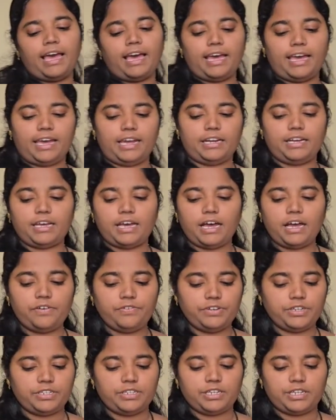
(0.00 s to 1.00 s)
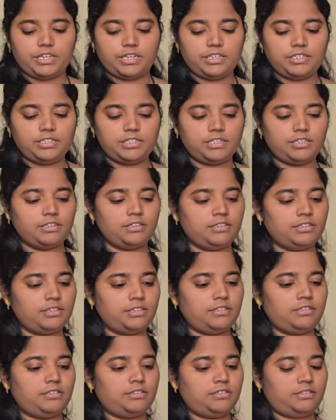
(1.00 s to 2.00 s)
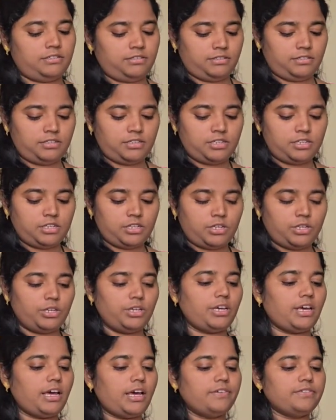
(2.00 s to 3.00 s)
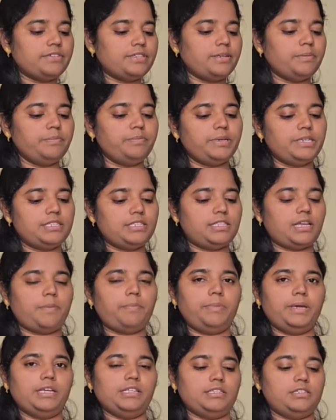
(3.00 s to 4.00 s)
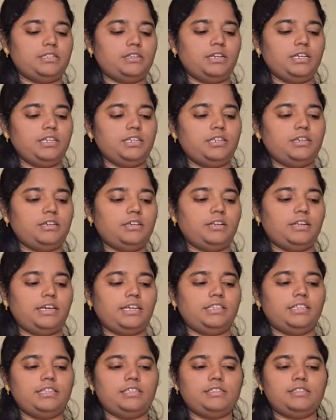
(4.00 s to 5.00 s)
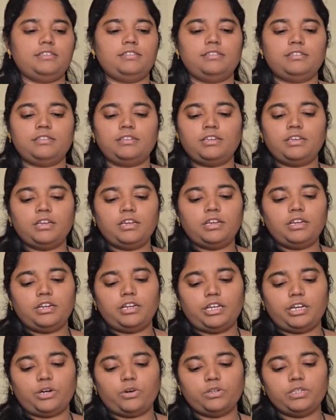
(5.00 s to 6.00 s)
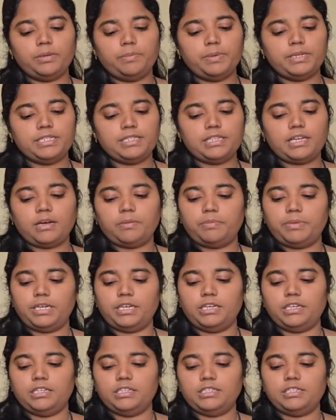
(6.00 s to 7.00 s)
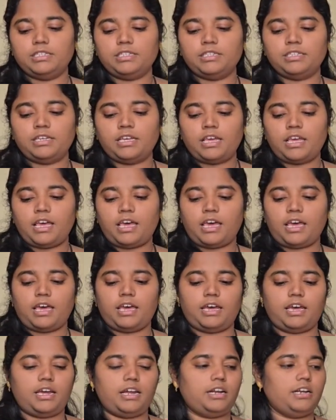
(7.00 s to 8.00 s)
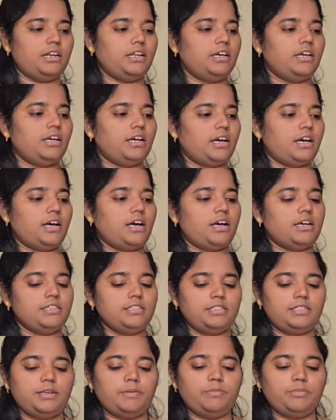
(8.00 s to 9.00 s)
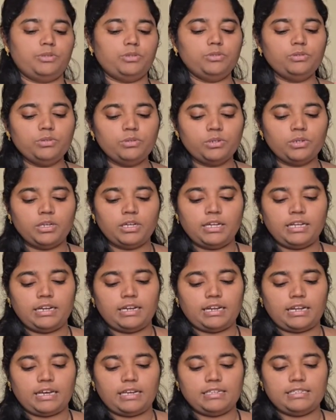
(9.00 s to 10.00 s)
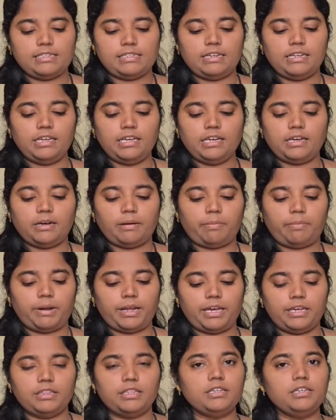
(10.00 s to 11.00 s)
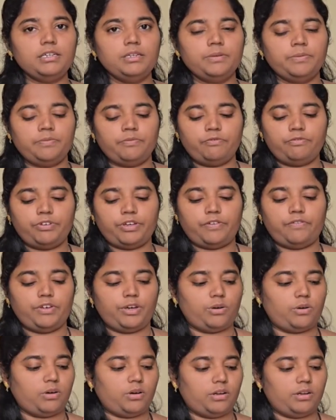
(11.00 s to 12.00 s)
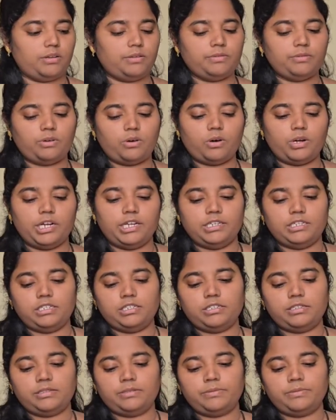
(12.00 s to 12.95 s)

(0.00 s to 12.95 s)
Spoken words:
And after that, we have some pista peels, right? Like this. Take out the pista peels and ask them to nicely apply the Fevicol on it.